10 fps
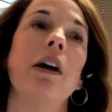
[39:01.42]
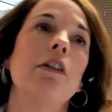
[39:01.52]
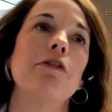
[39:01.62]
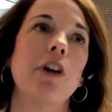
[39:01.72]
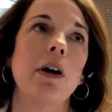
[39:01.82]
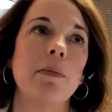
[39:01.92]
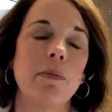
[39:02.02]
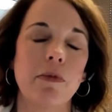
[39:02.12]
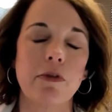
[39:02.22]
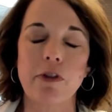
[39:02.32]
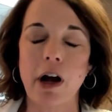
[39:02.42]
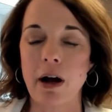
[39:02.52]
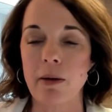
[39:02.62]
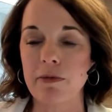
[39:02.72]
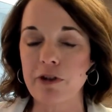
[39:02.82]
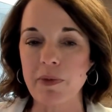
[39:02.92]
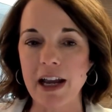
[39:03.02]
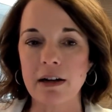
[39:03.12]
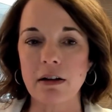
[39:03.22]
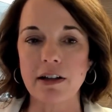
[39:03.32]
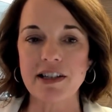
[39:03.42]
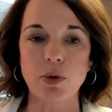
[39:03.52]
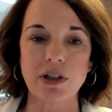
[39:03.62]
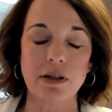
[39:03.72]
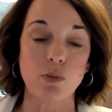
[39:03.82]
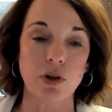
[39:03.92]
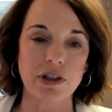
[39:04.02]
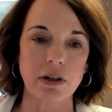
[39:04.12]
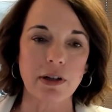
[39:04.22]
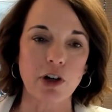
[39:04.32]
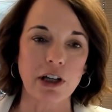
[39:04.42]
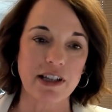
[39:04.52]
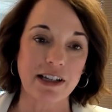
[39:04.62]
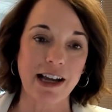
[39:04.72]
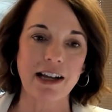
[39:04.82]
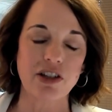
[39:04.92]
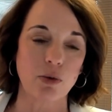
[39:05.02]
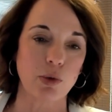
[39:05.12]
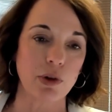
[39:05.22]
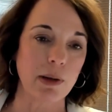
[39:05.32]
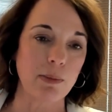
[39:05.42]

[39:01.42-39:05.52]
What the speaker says: the analytics we're delivering today to really